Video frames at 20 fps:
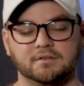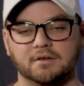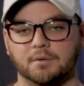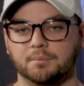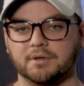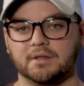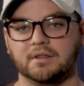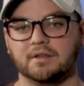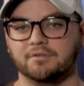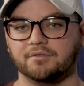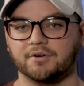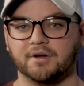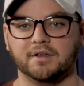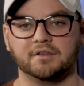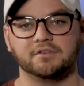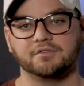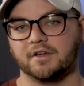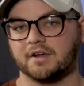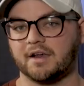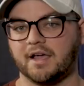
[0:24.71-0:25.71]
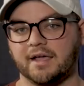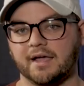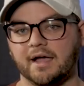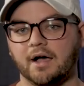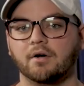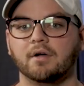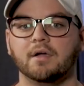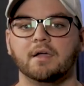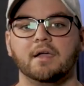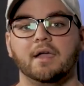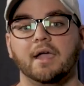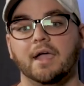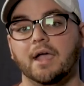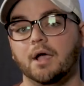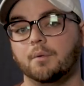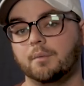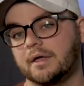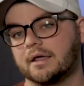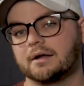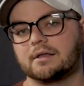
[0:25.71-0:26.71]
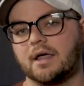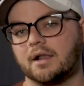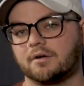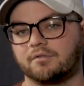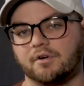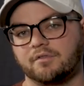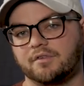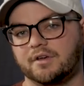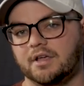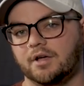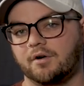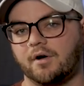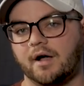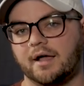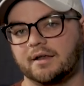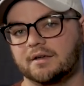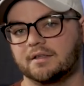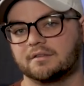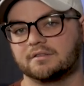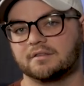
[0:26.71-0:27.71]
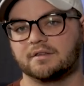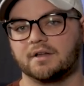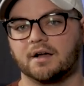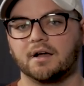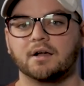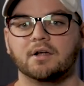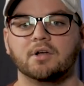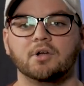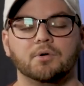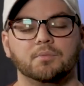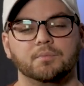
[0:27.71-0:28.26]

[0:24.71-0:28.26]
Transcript: It's completely free. It's fun to hang out and we get a lot of our video ideas in there.